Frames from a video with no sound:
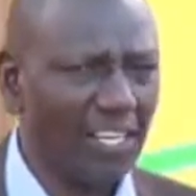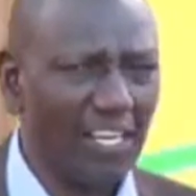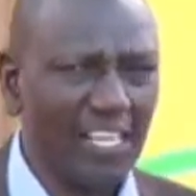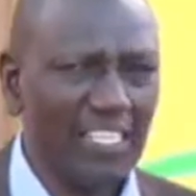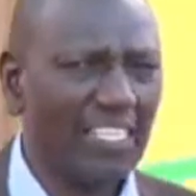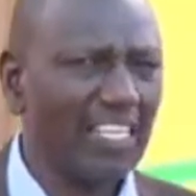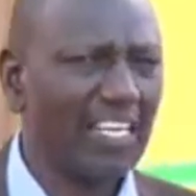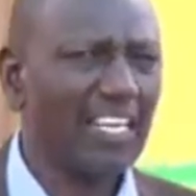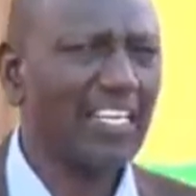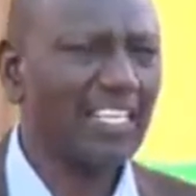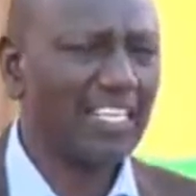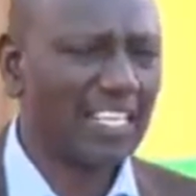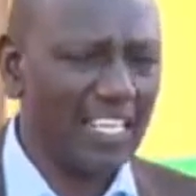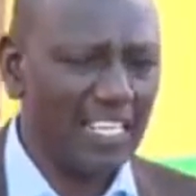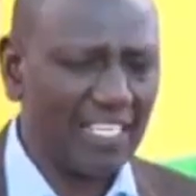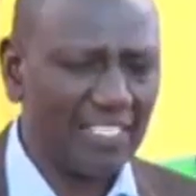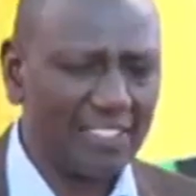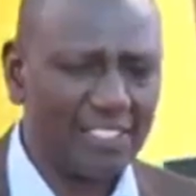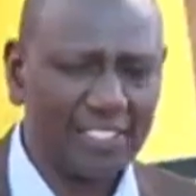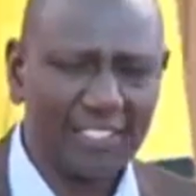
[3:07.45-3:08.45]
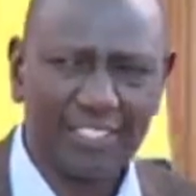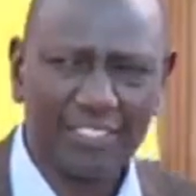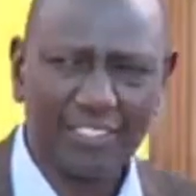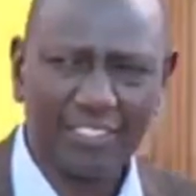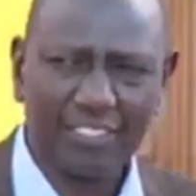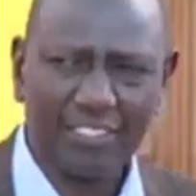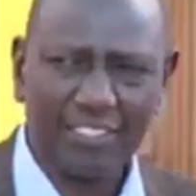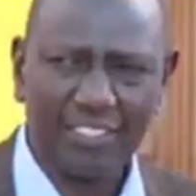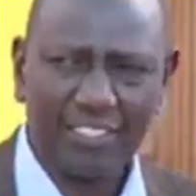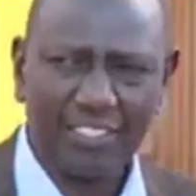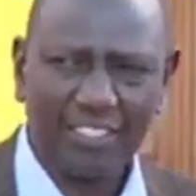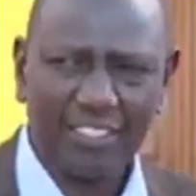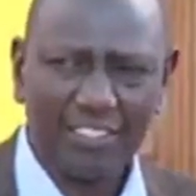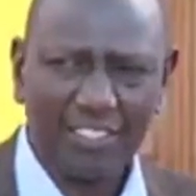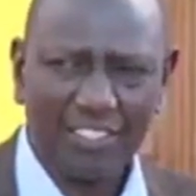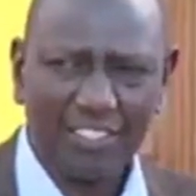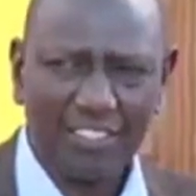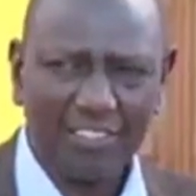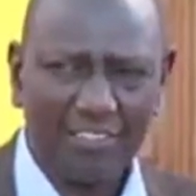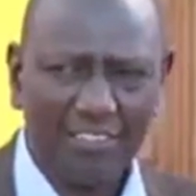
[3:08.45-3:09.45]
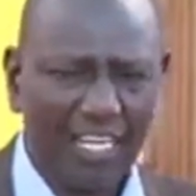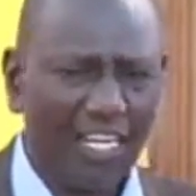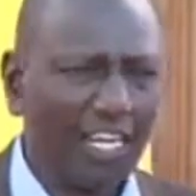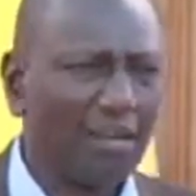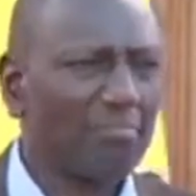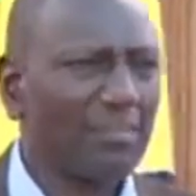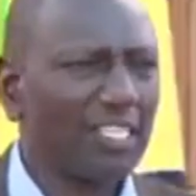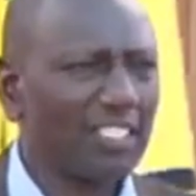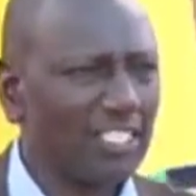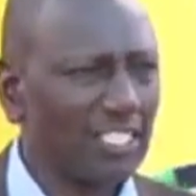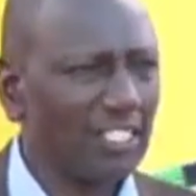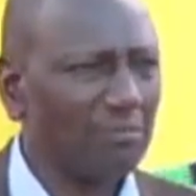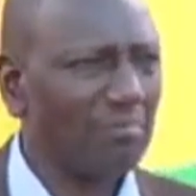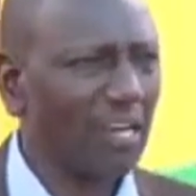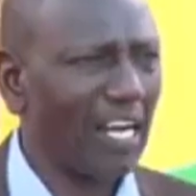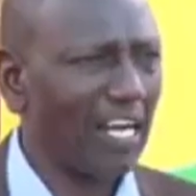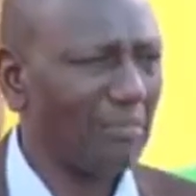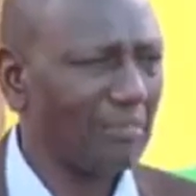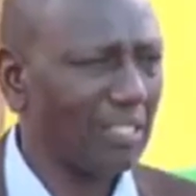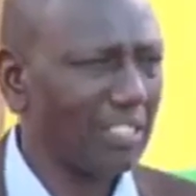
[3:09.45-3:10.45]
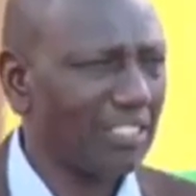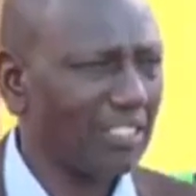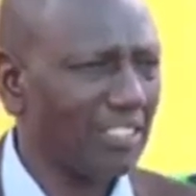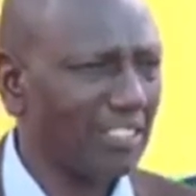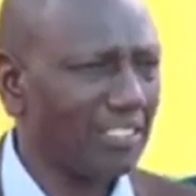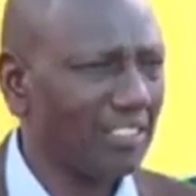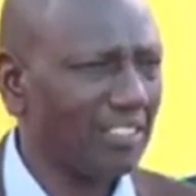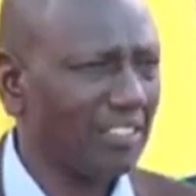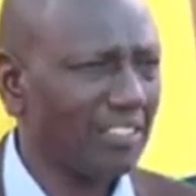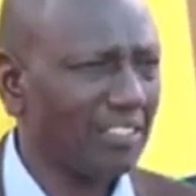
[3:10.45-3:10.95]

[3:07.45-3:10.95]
And in any case, the numbers in Parliament,